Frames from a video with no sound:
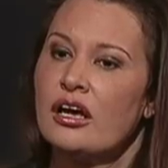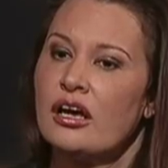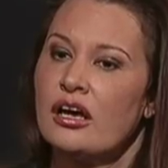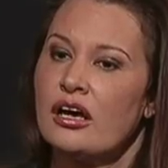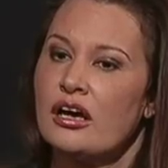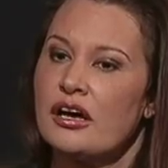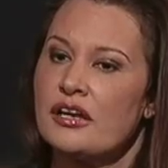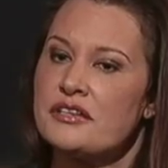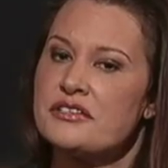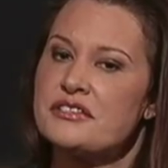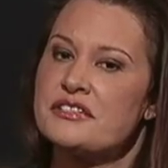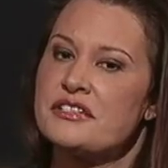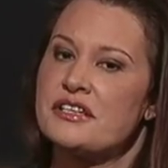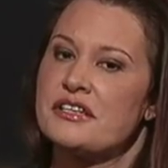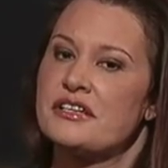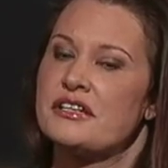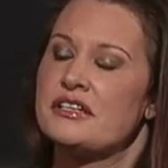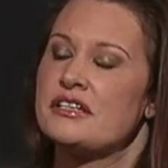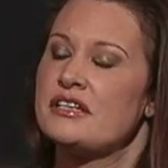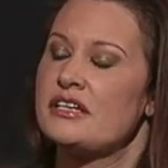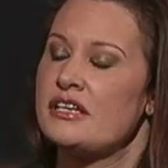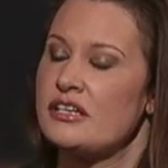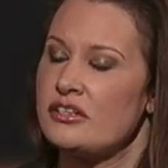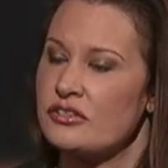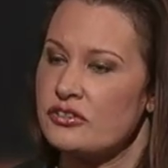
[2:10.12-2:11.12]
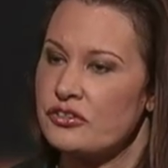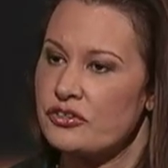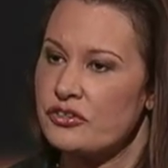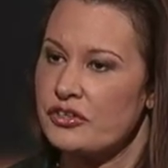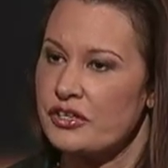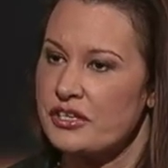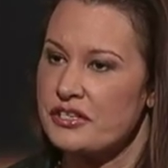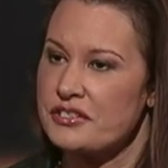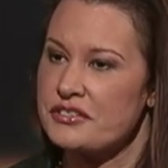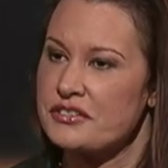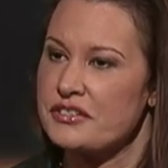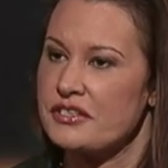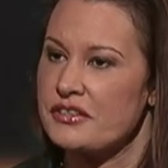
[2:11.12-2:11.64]
I'd seen an
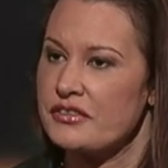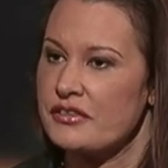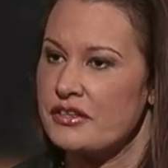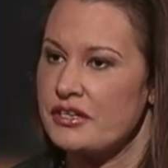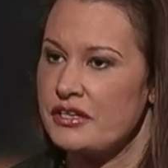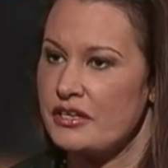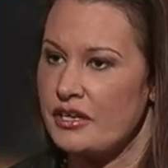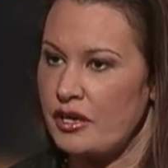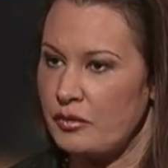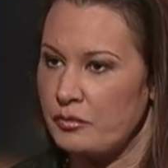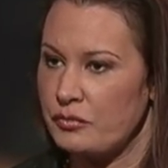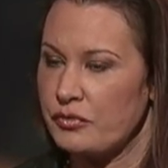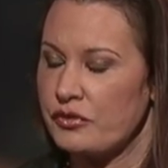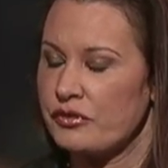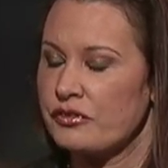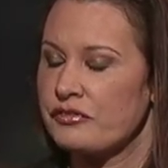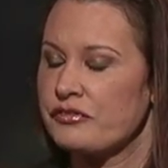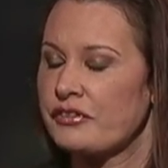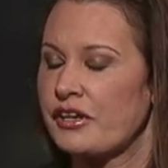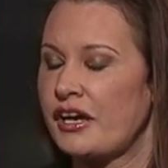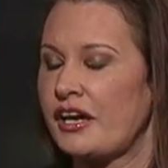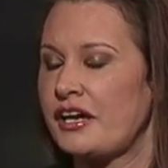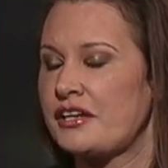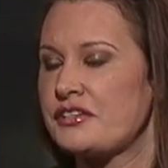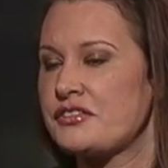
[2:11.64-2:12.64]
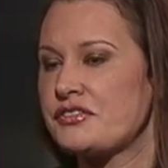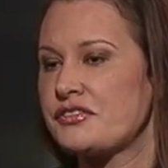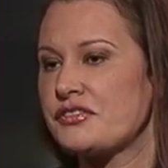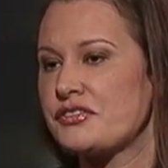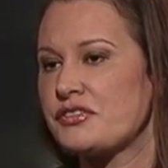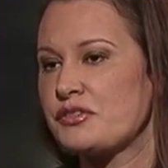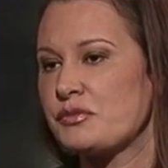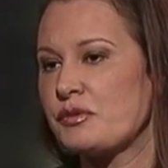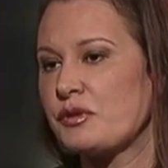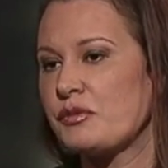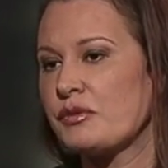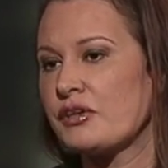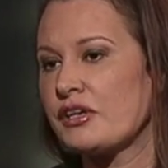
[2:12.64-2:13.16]
increase in the number of
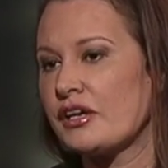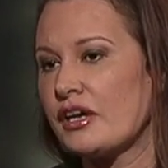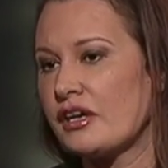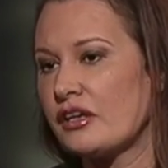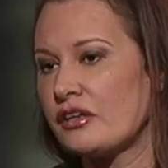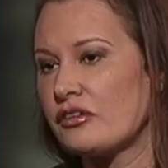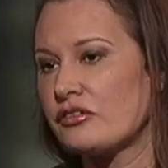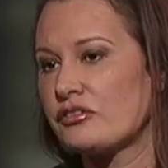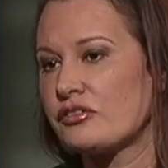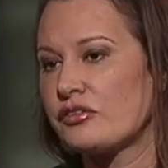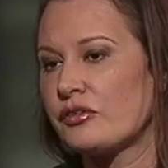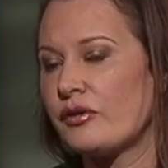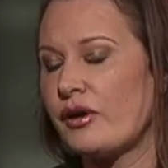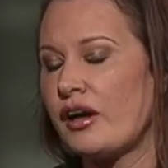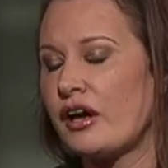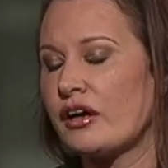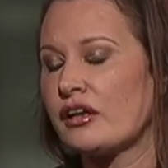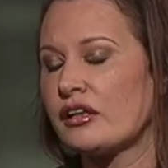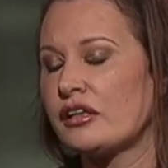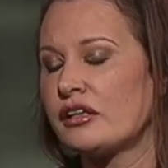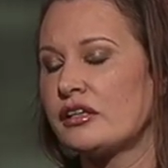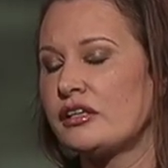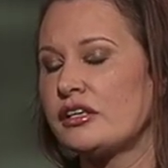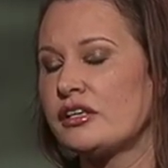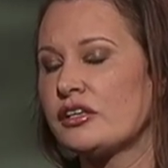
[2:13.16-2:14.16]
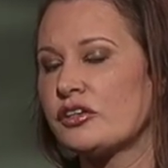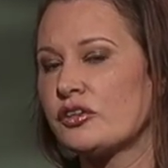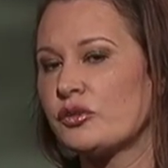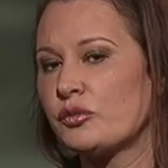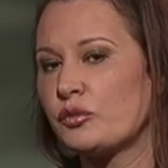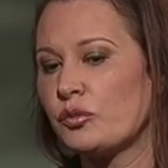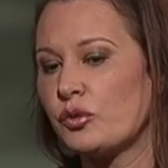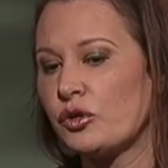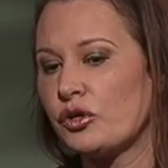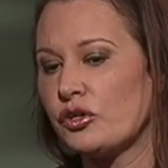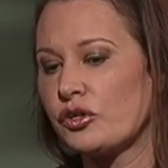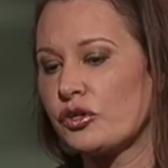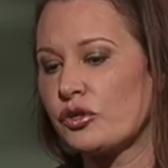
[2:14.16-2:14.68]
cases we were getting through our clinic at
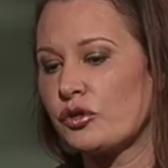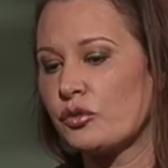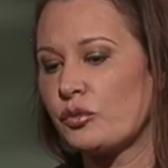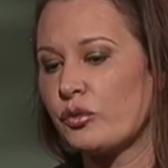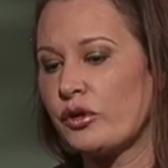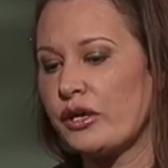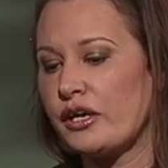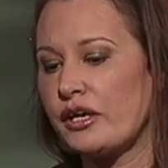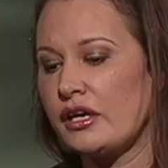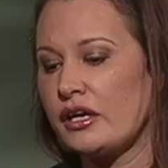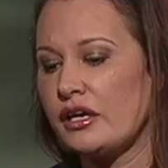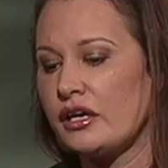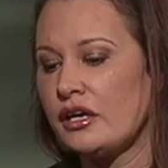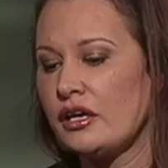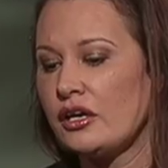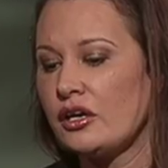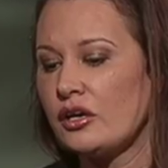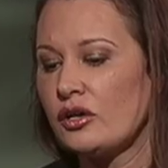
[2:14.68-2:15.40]
work where